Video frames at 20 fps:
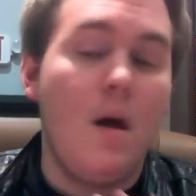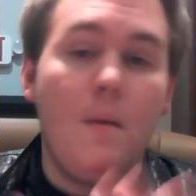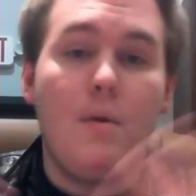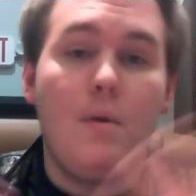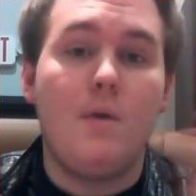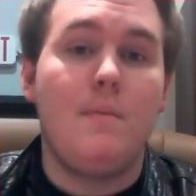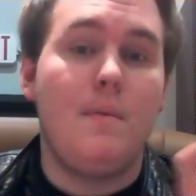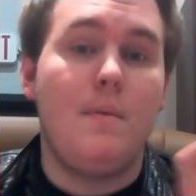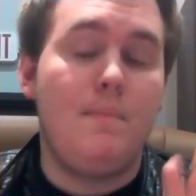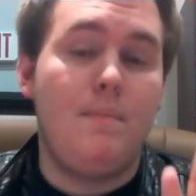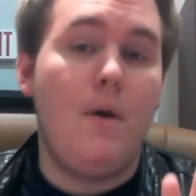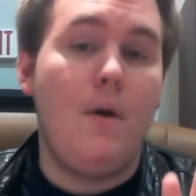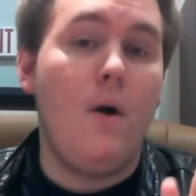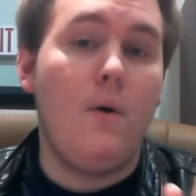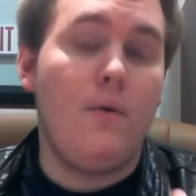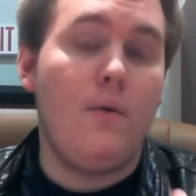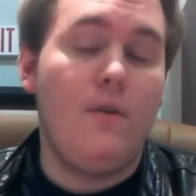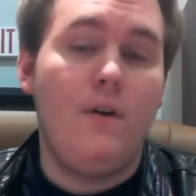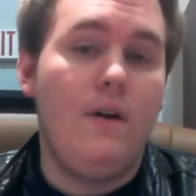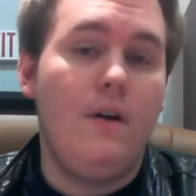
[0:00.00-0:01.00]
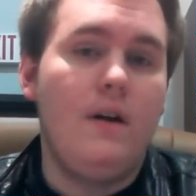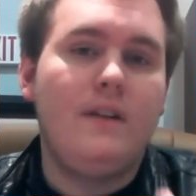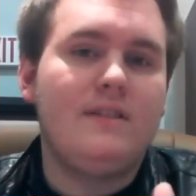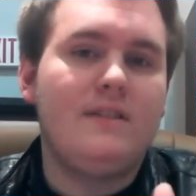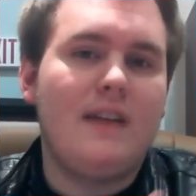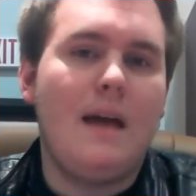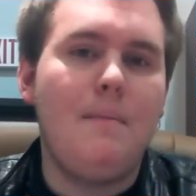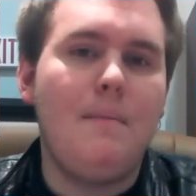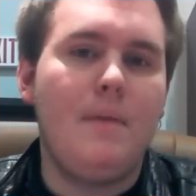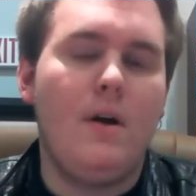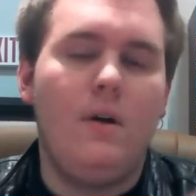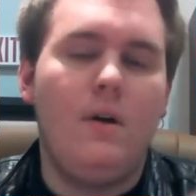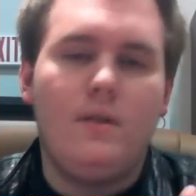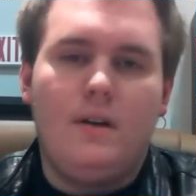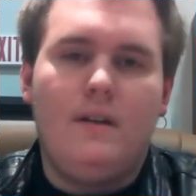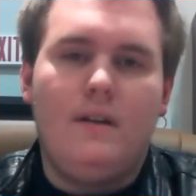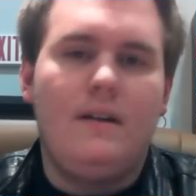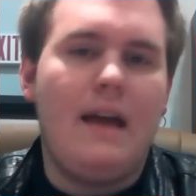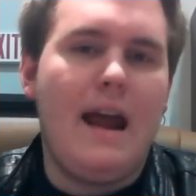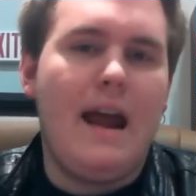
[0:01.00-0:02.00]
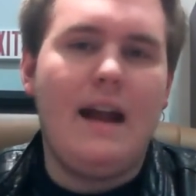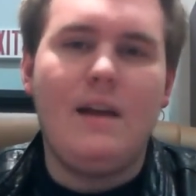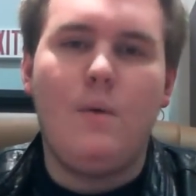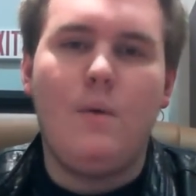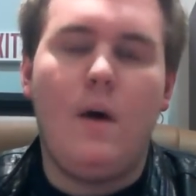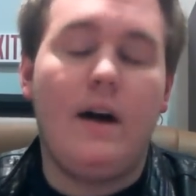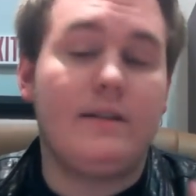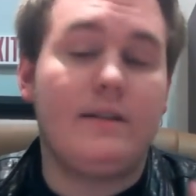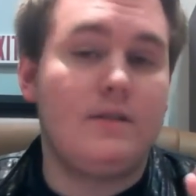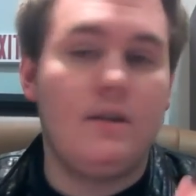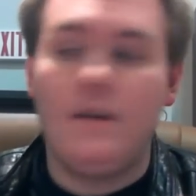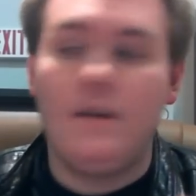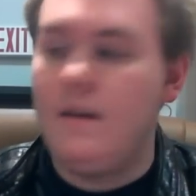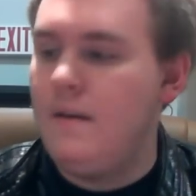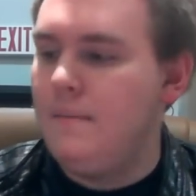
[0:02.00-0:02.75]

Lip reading: Put them at both. Same build, 80 watts.